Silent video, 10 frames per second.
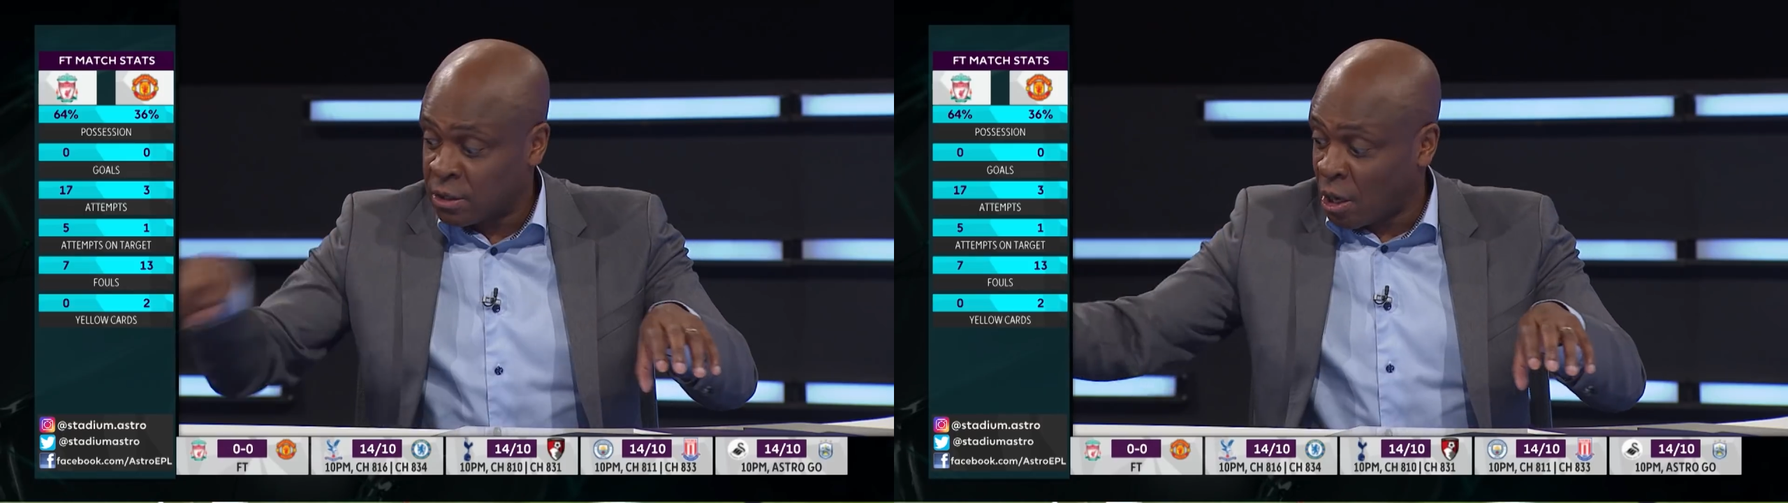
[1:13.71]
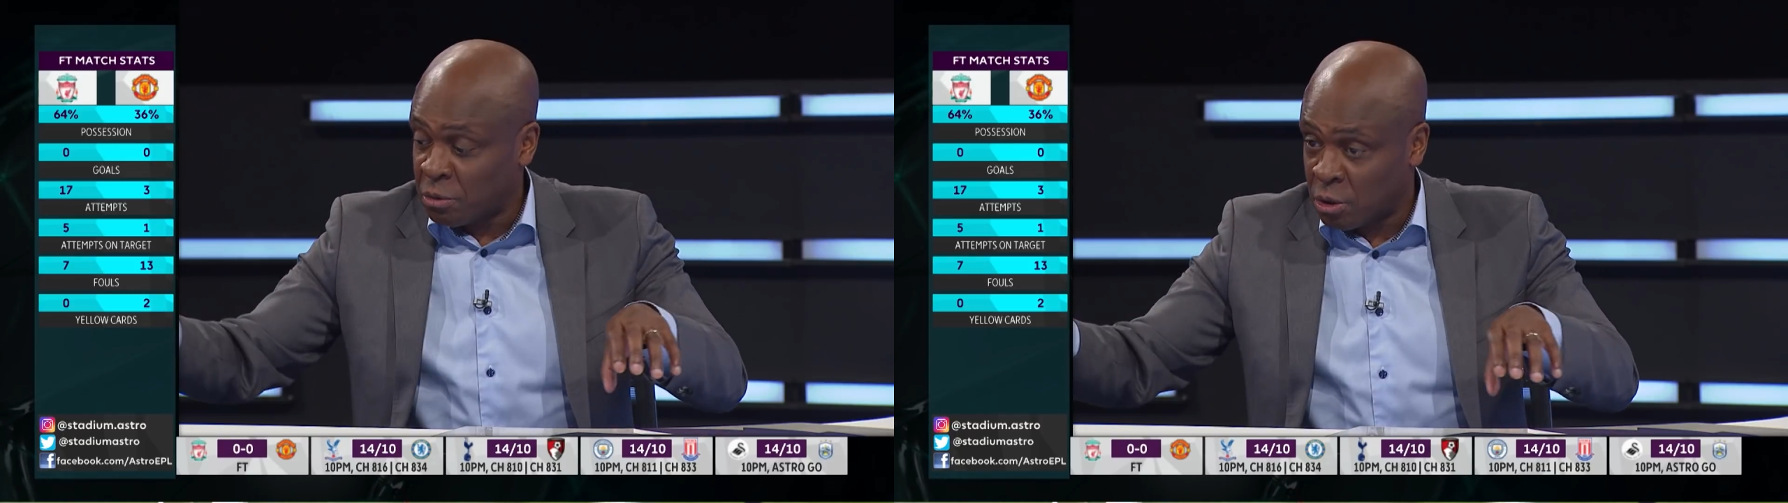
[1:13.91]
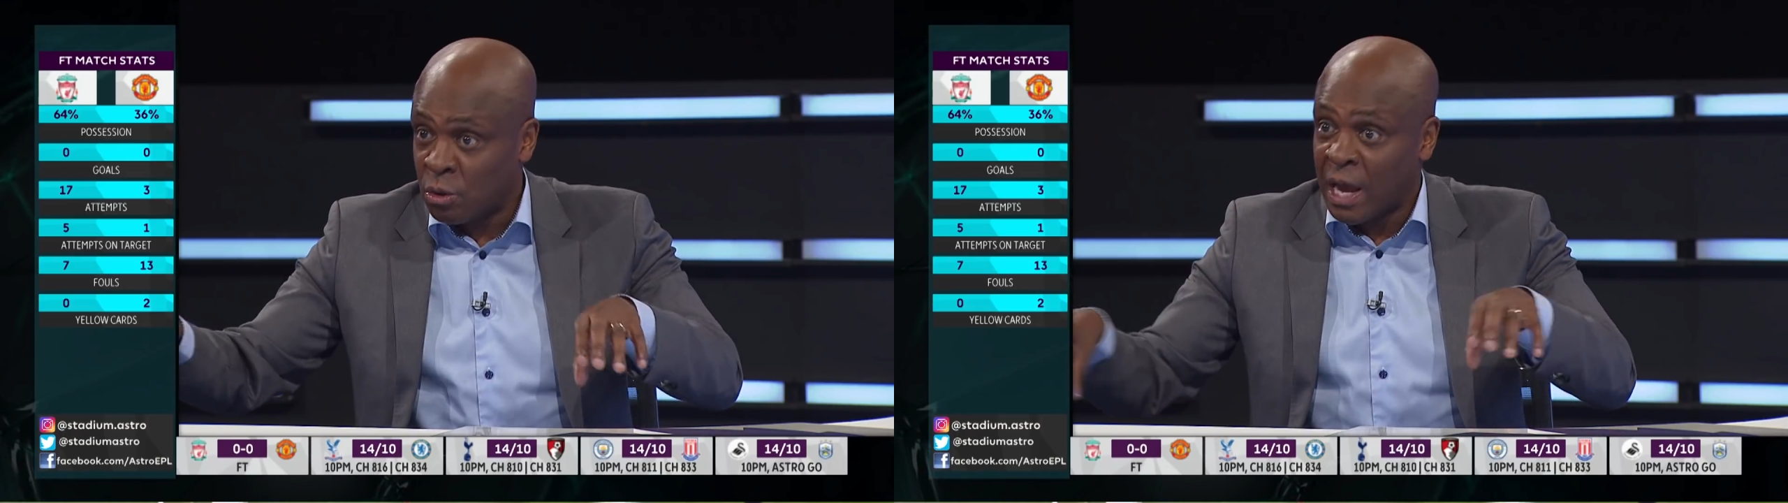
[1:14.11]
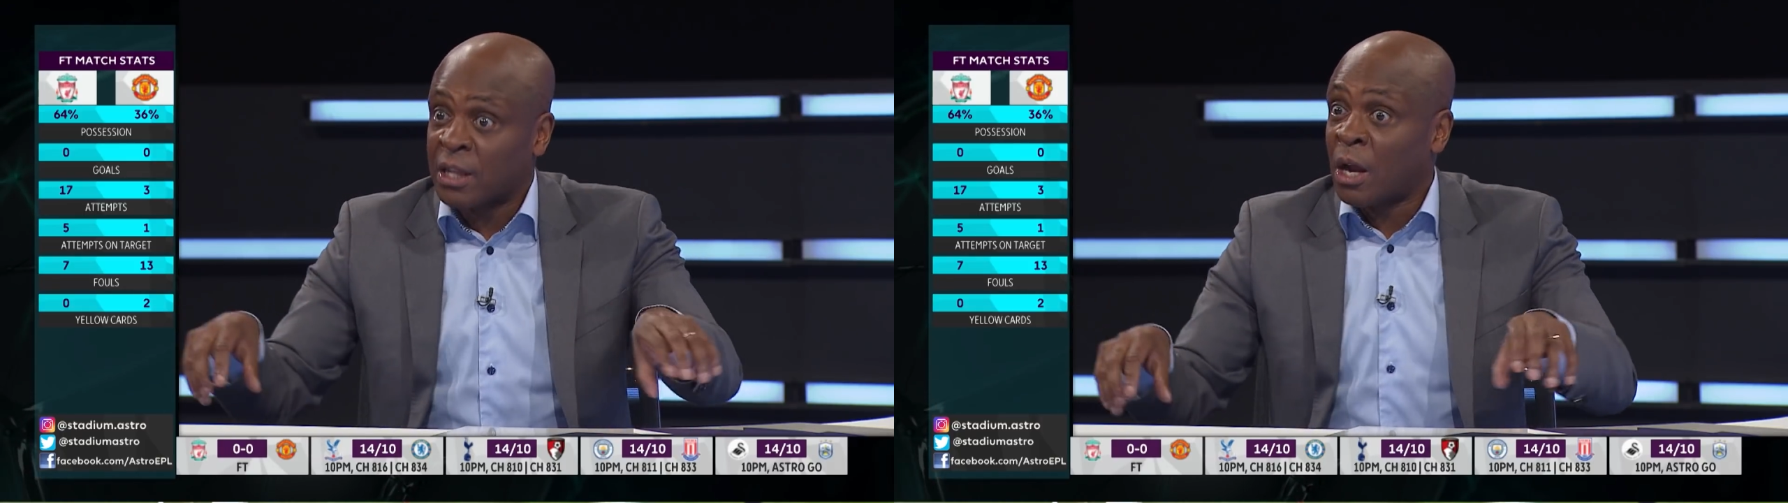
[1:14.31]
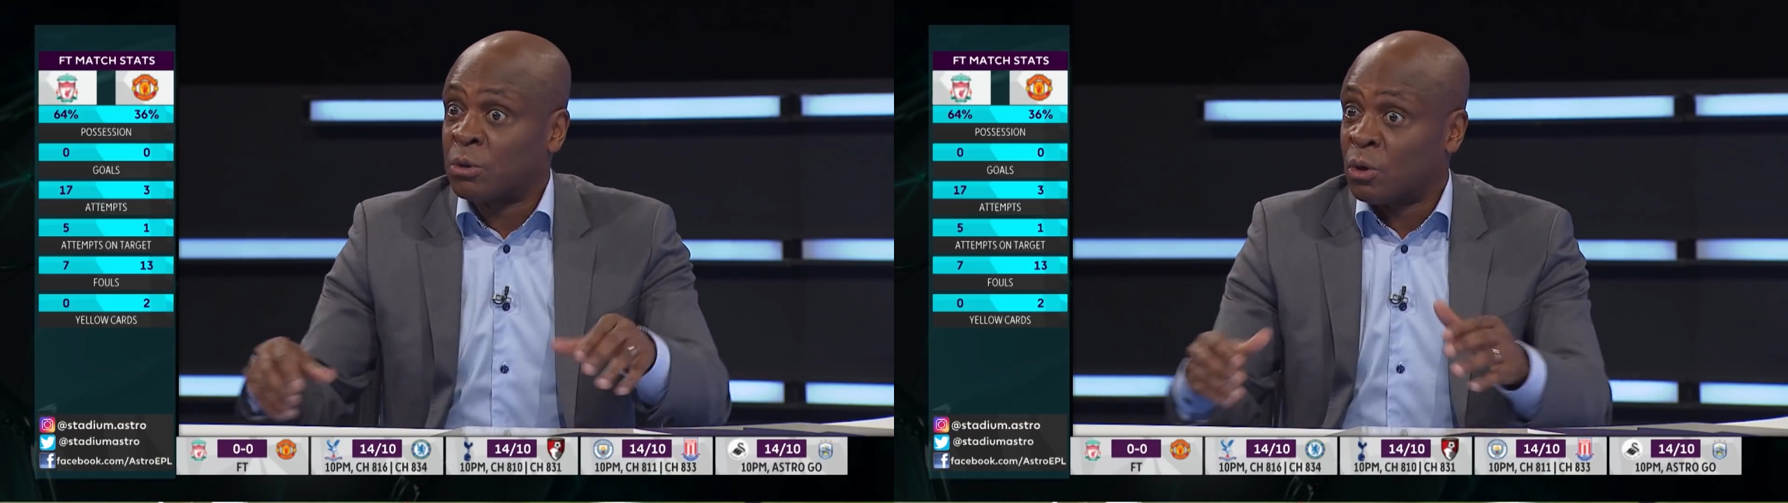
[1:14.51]
don't do that,
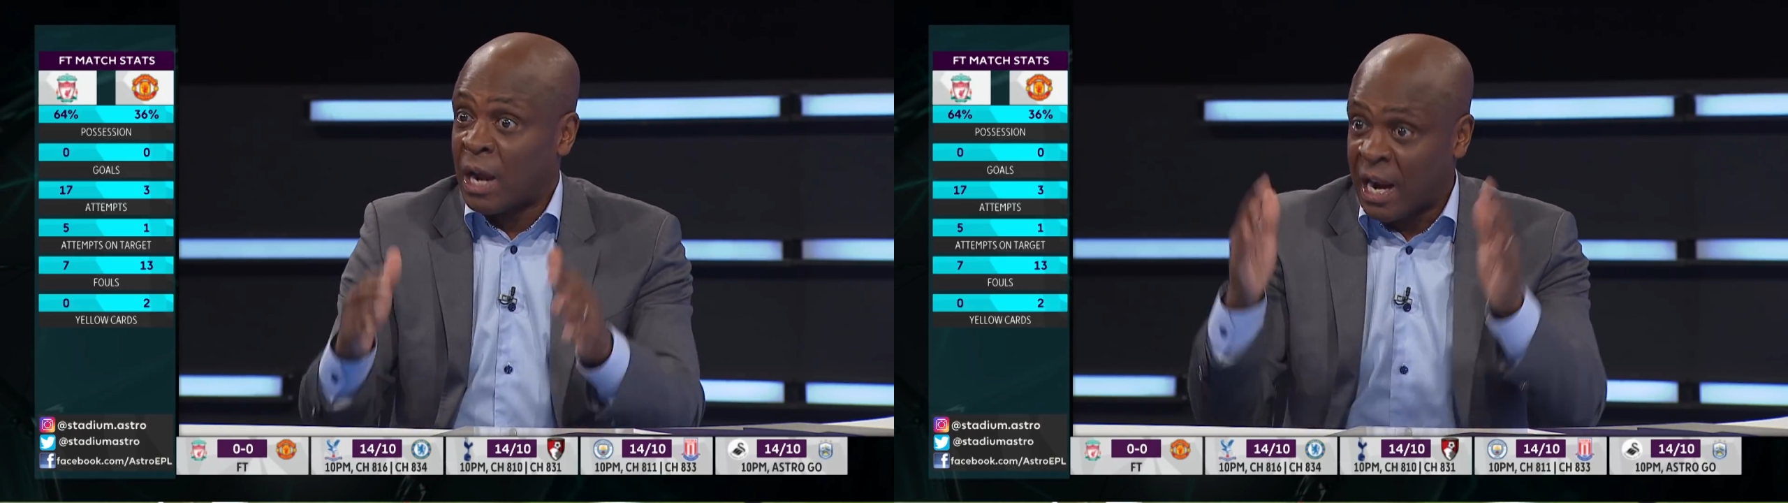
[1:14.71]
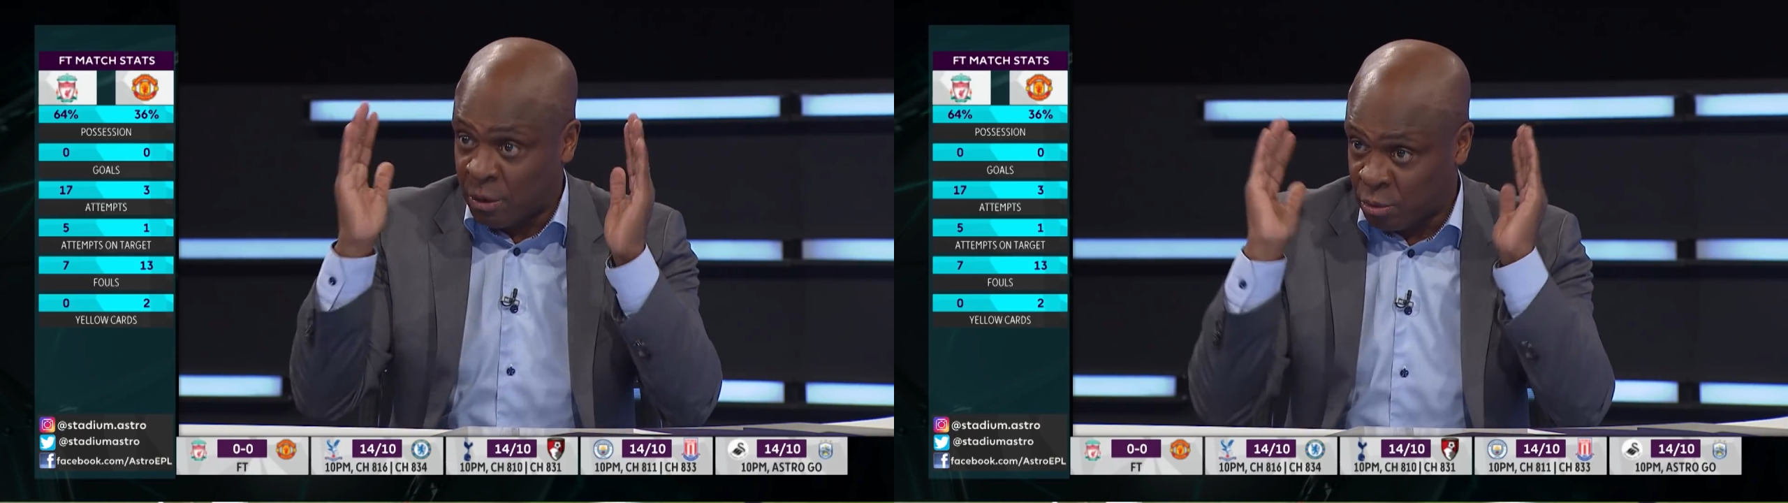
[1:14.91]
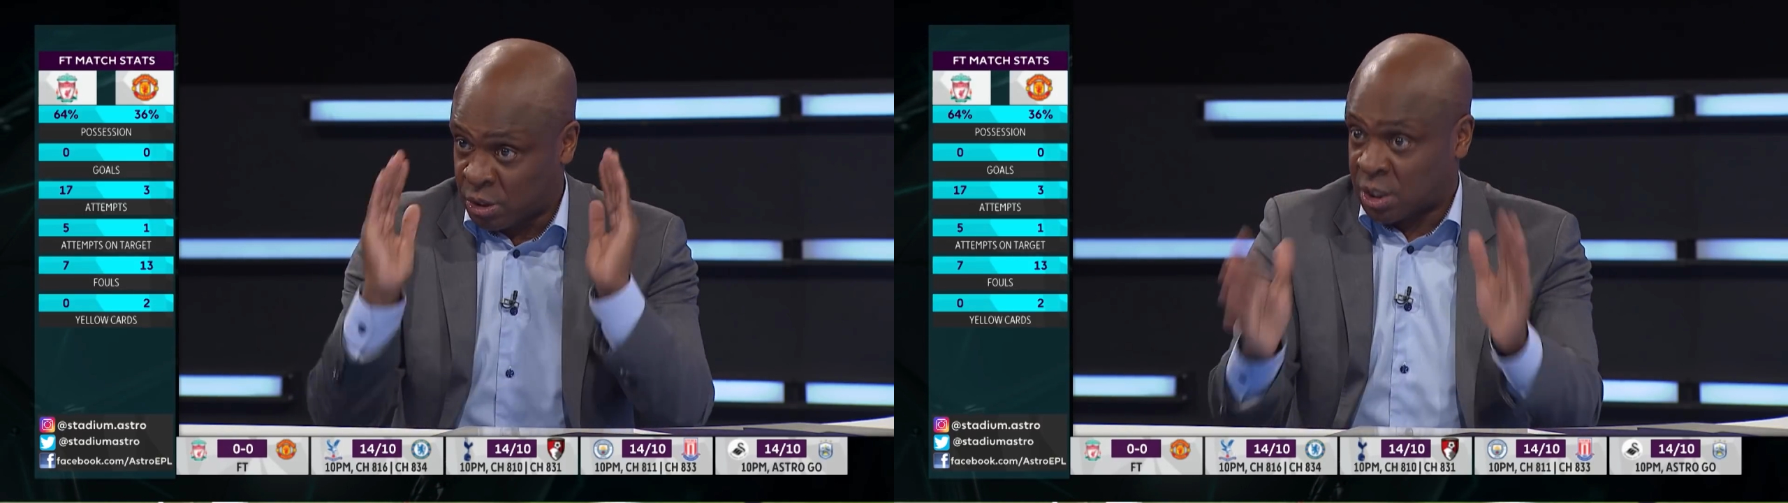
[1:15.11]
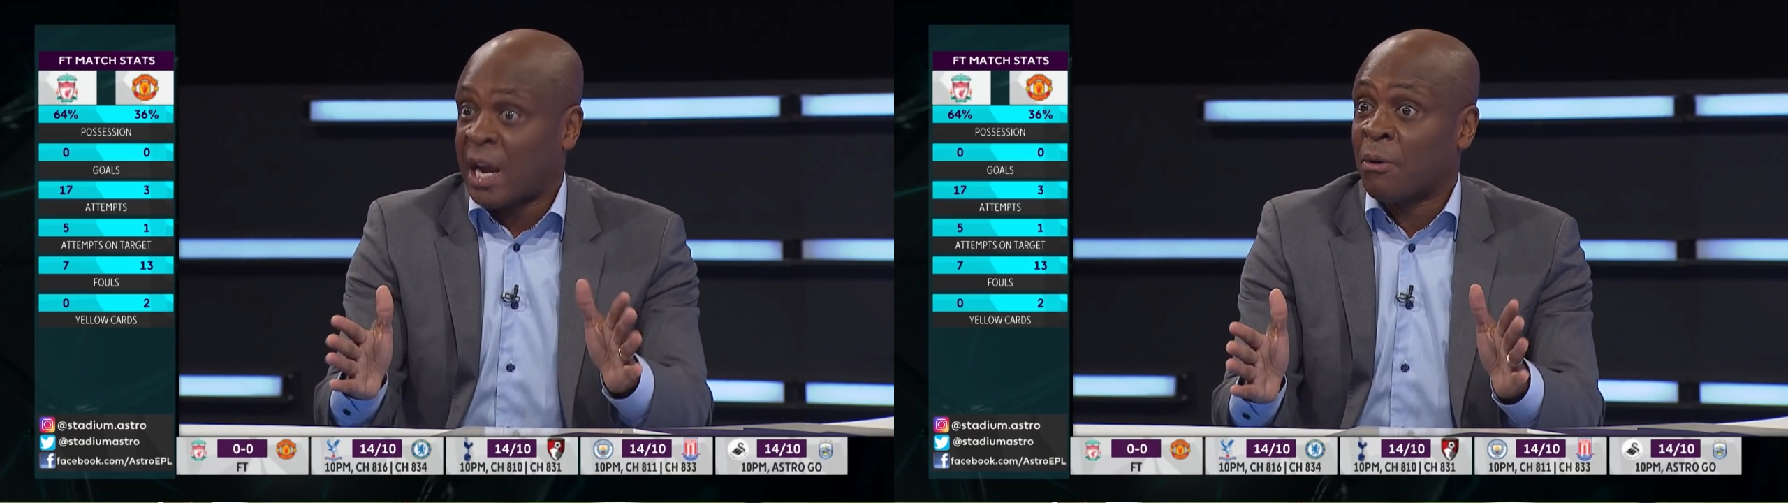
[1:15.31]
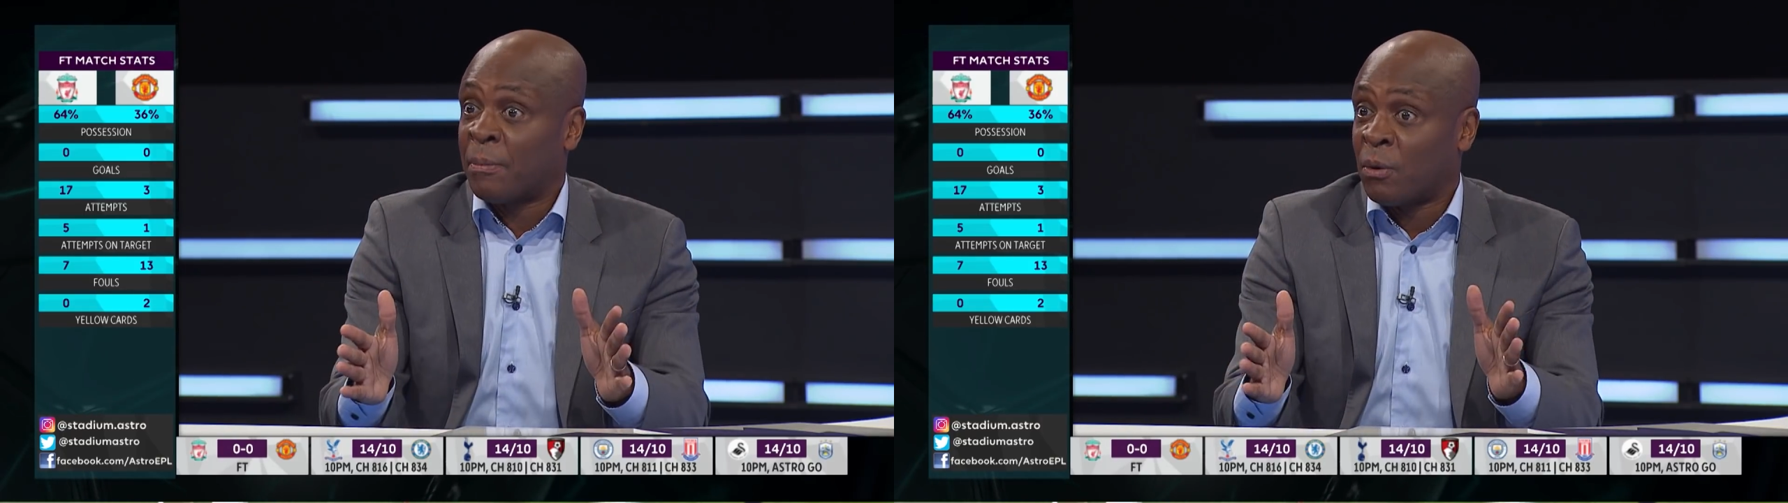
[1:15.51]
and it was
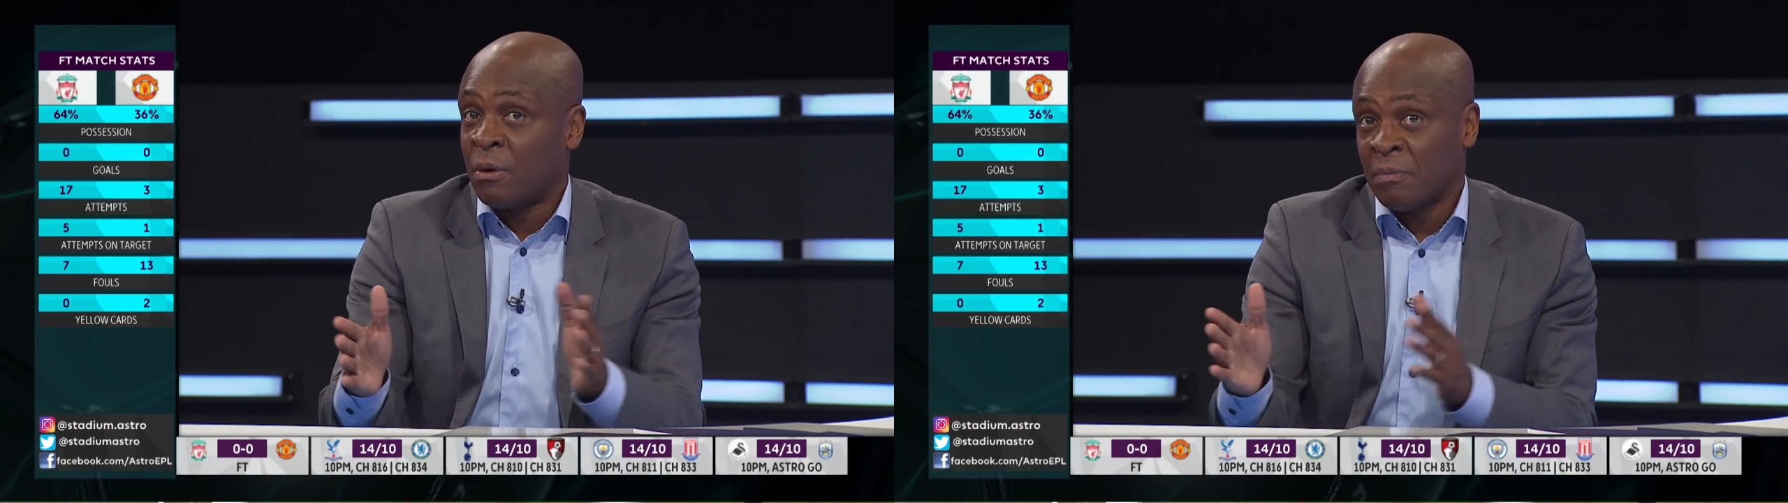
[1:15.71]
terrible.